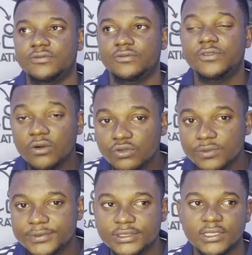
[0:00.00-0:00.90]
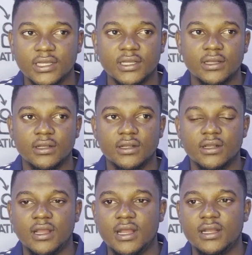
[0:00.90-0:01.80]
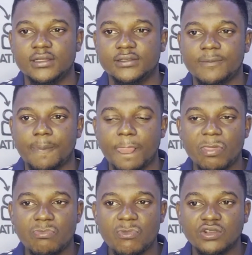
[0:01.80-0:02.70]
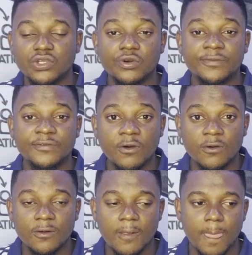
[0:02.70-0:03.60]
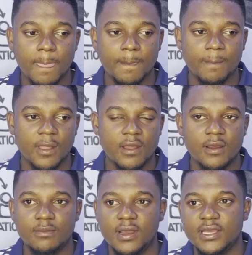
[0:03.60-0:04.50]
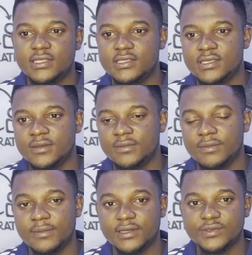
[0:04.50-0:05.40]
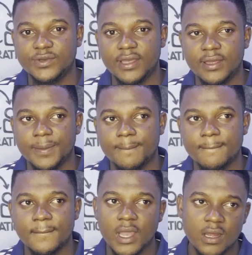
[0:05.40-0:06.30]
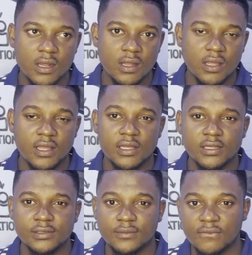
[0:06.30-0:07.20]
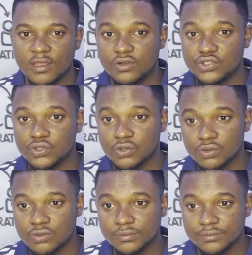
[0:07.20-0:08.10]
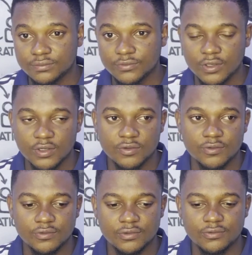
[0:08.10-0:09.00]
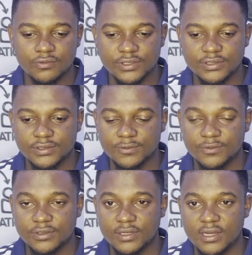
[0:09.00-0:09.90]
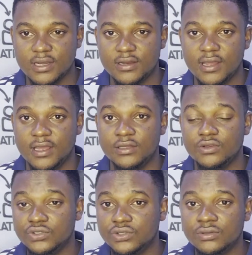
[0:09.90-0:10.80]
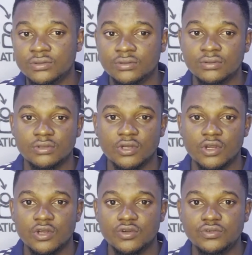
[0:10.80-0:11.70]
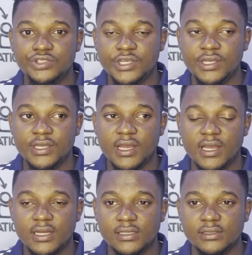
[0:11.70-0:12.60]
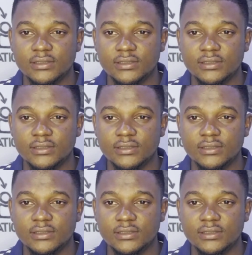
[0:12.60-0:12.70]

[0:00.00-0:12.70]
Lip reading: 4 groups, and also 4 my team members were, and also with and also Uche and